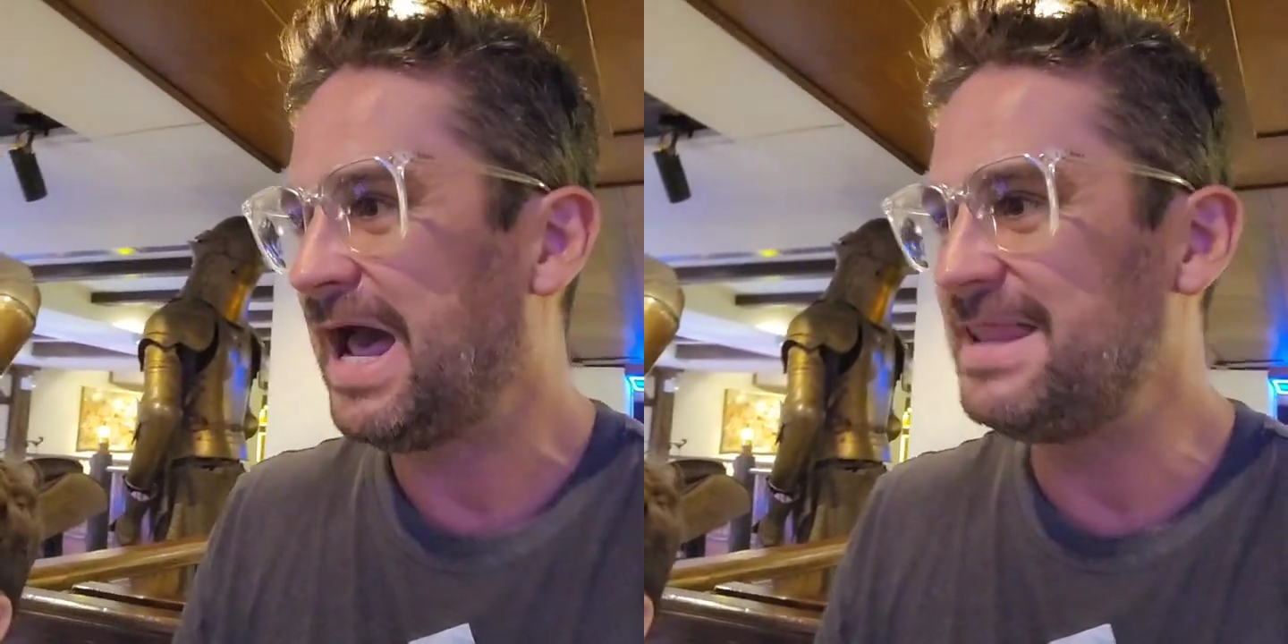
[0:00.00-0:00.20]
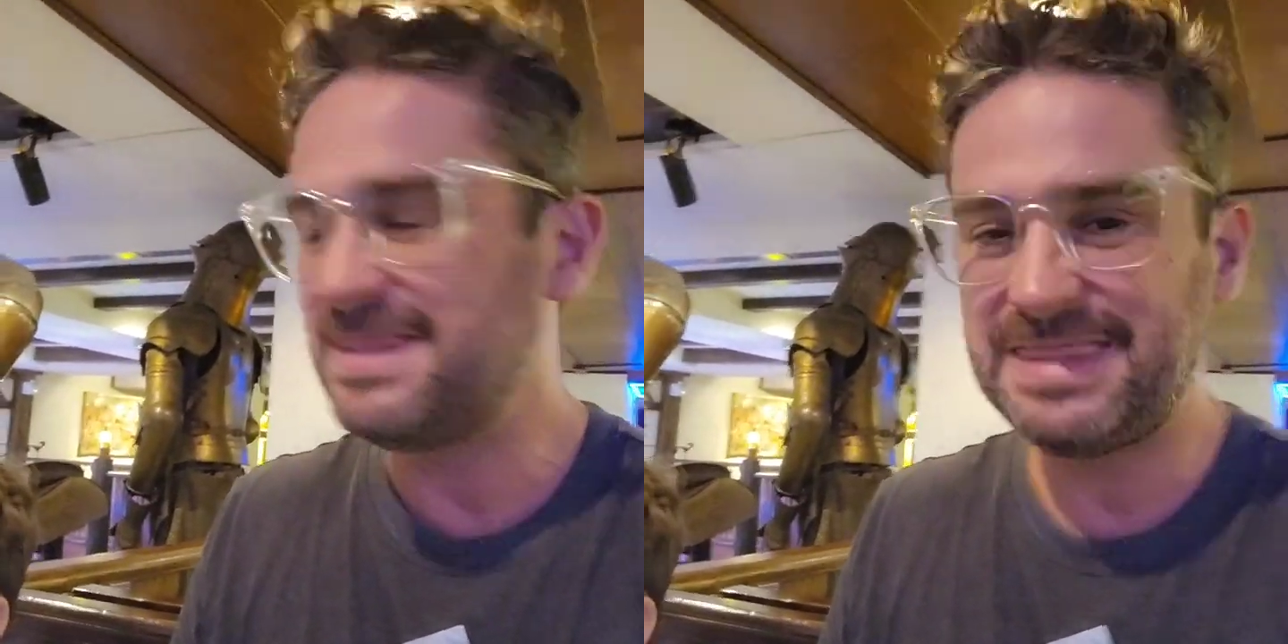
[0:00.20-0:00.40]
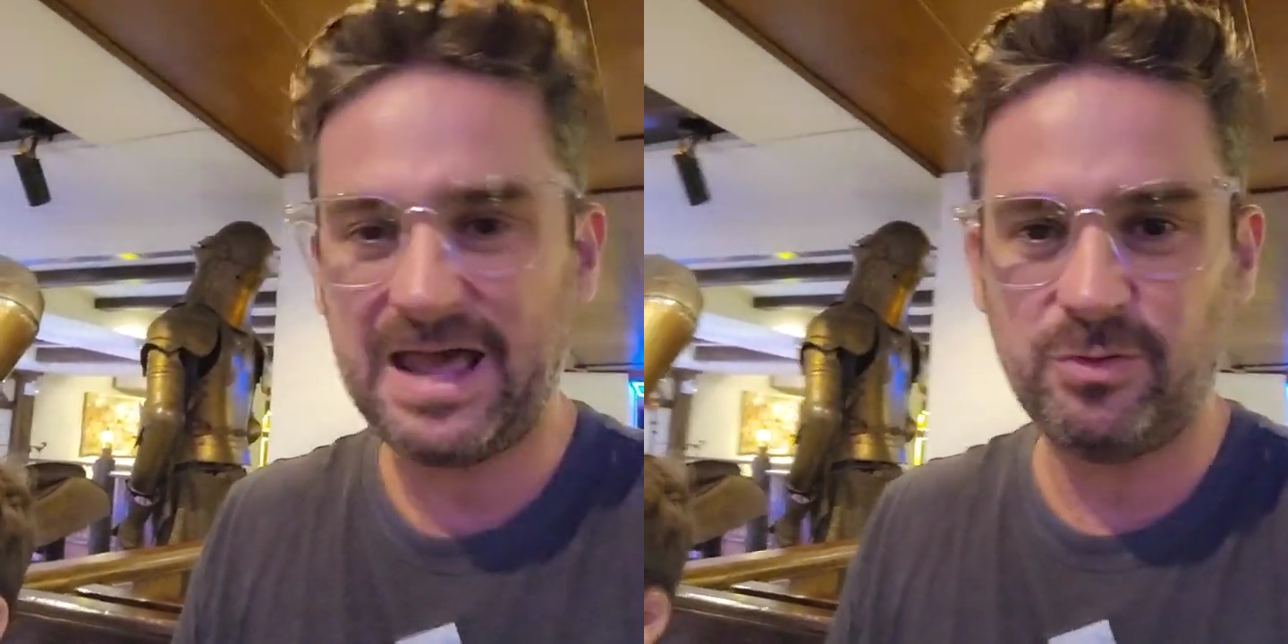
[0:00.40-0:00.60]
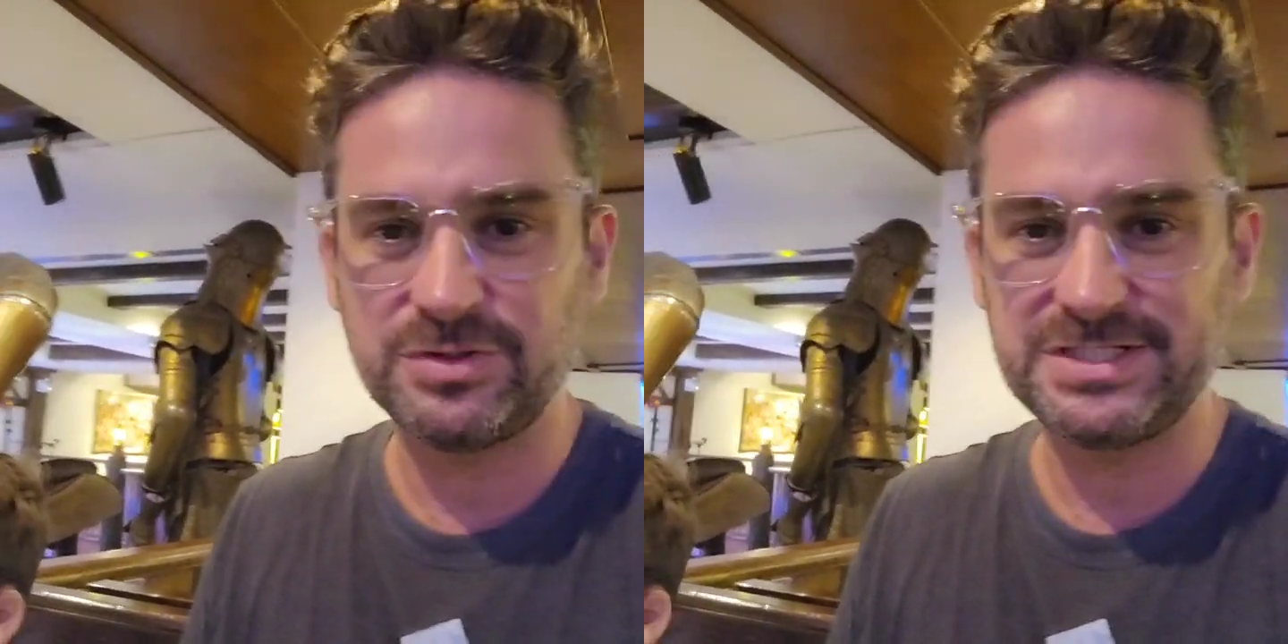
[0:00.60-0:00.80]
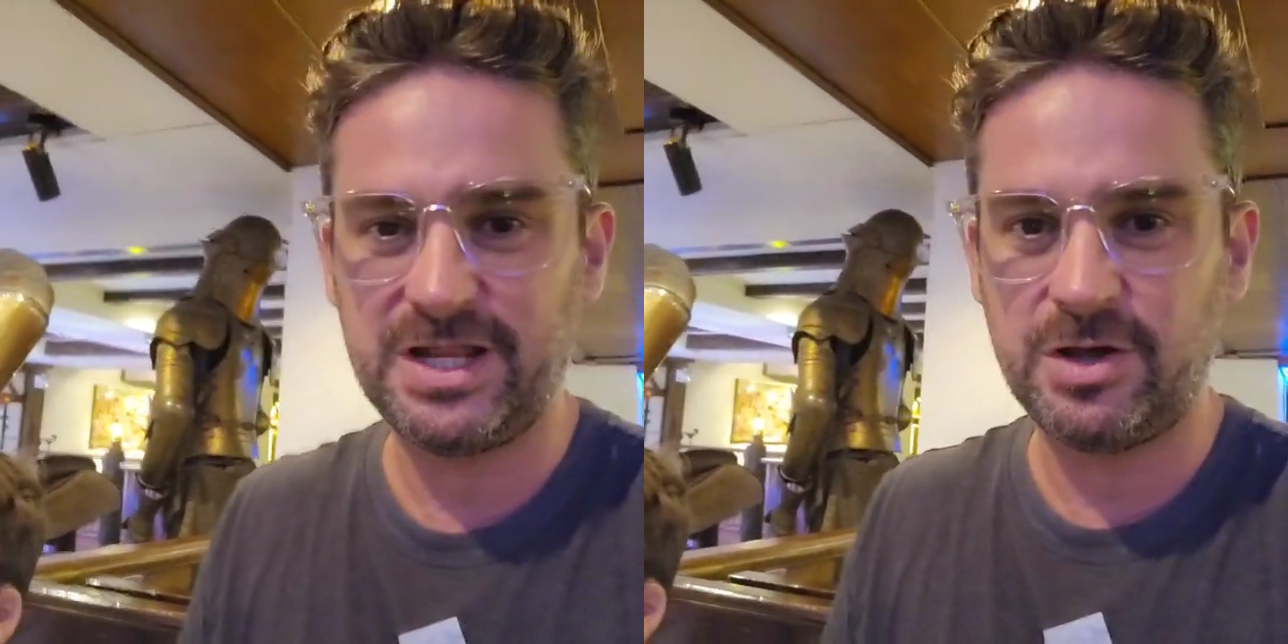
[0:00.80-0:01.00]
and that
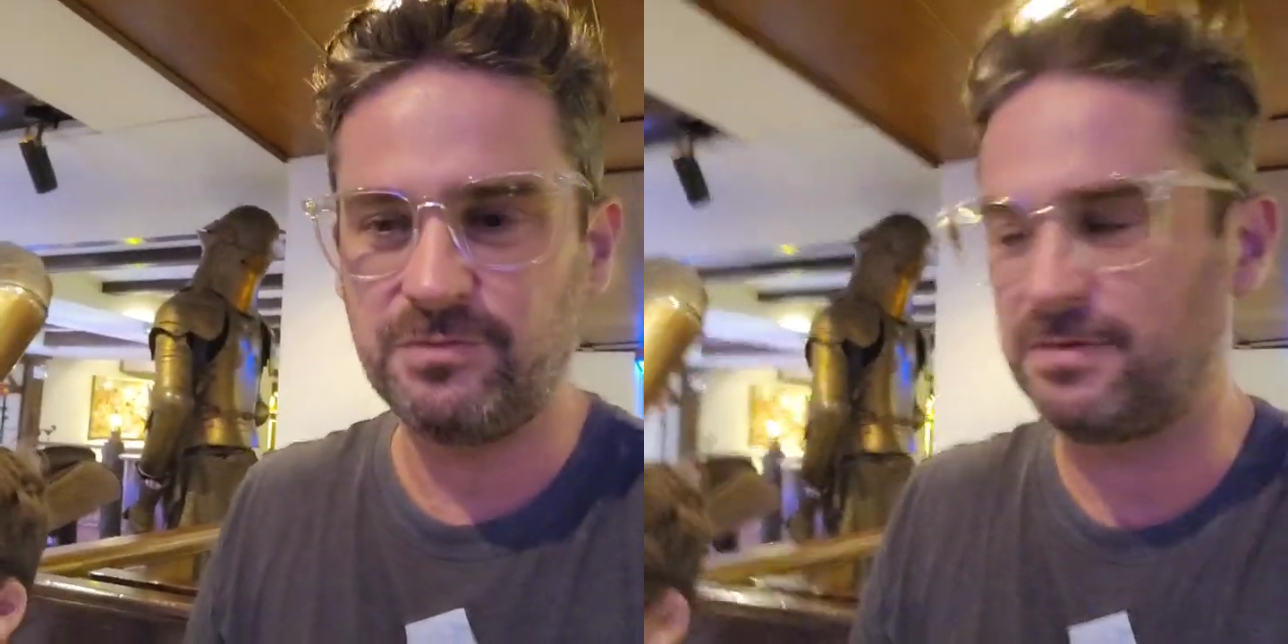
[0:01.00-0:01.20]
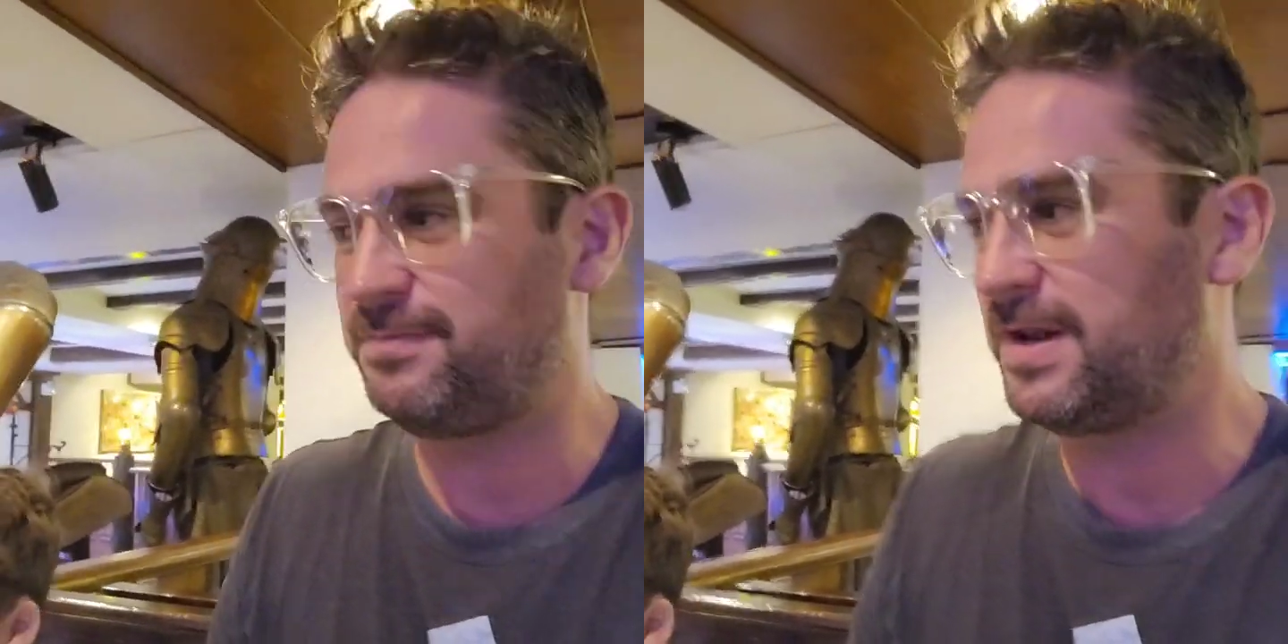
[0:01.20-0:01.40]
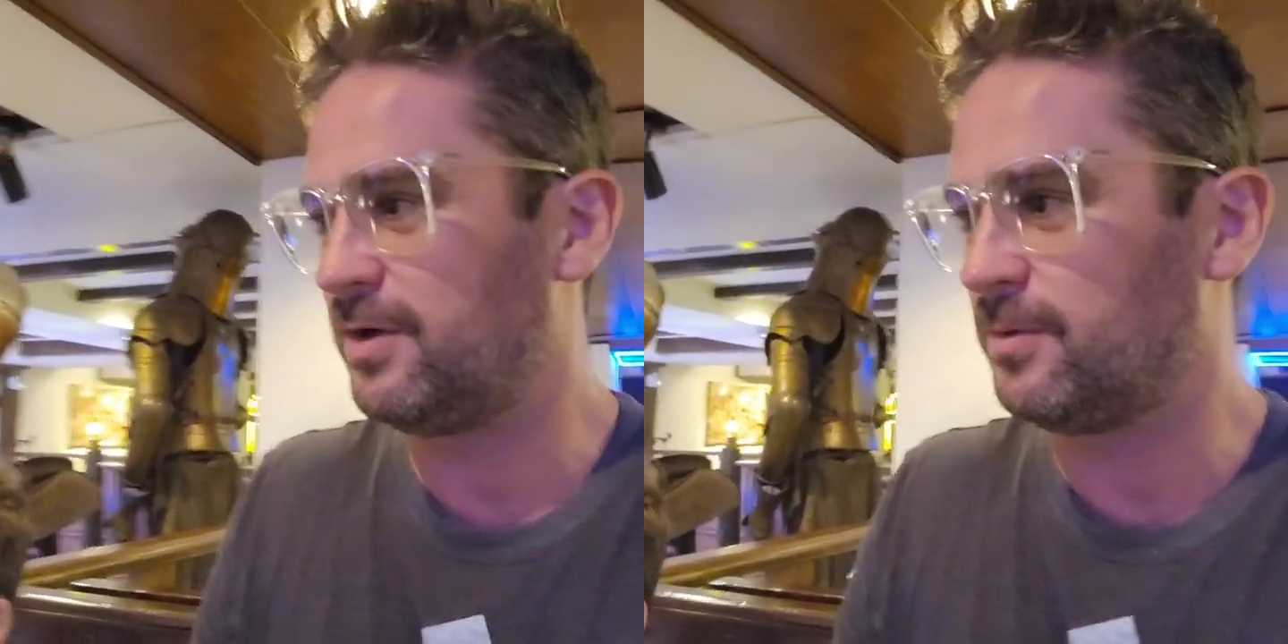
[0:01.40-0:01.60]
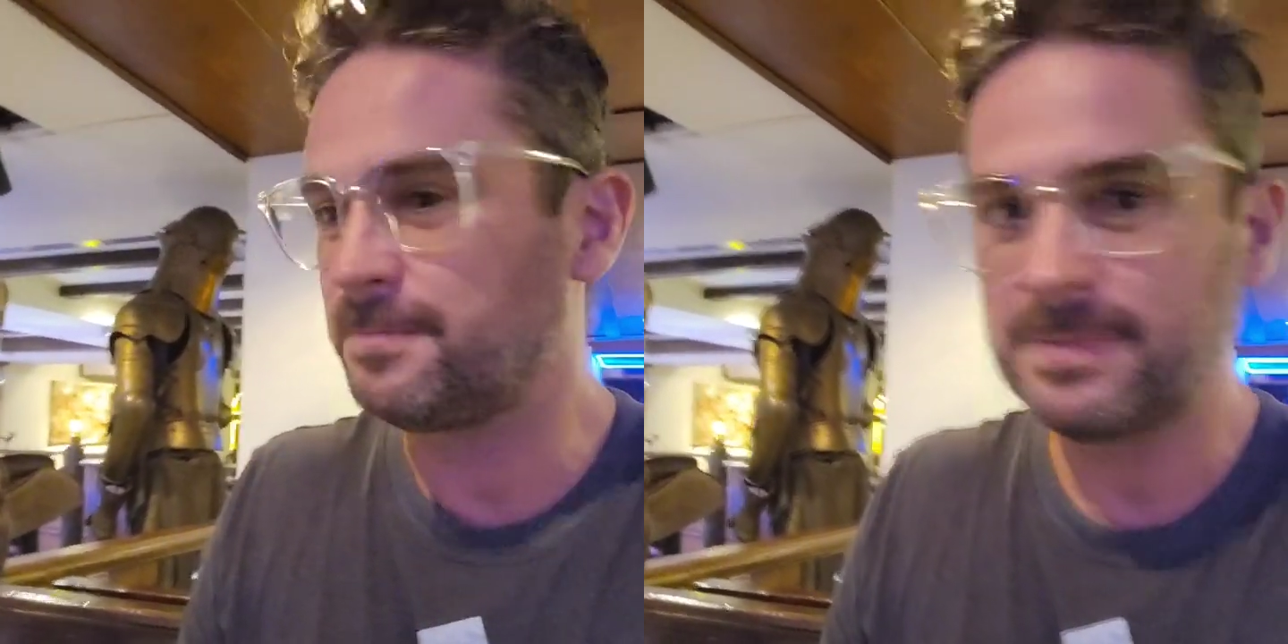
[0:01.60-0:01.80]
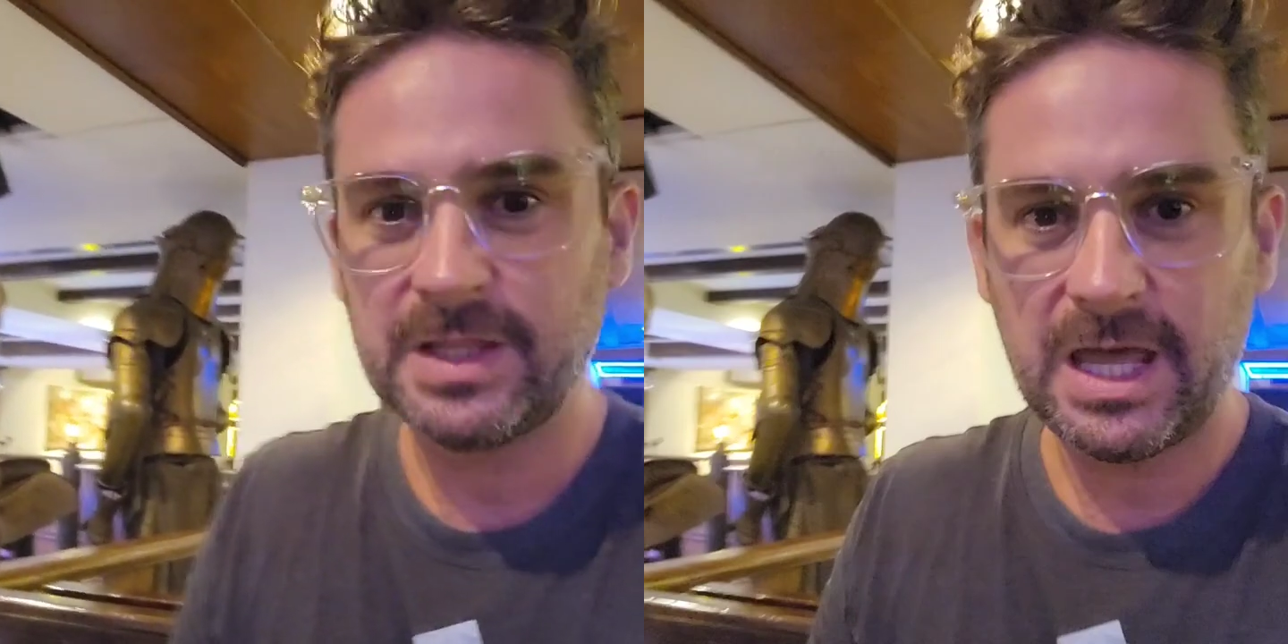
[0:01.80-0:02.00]
was in overflow.